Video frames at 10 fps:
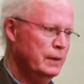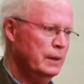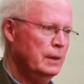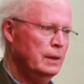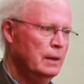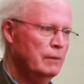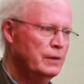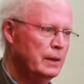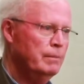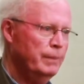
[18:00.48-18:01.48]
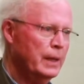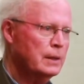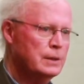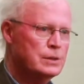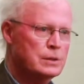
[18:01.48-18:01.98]
of the
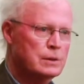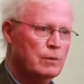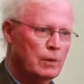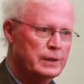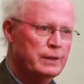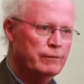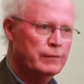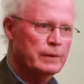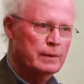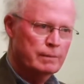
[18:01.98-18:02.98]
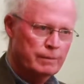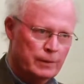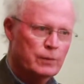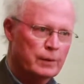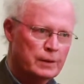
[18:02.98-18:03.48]
impact is quite different
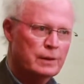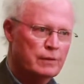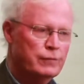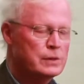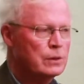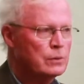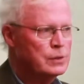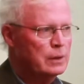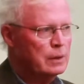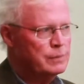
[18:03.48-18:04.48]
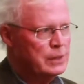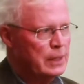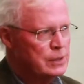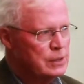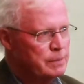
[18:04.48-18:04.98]
according to the physical
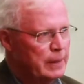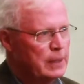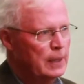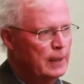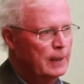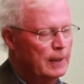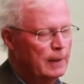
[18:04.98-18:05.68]
circumstances. But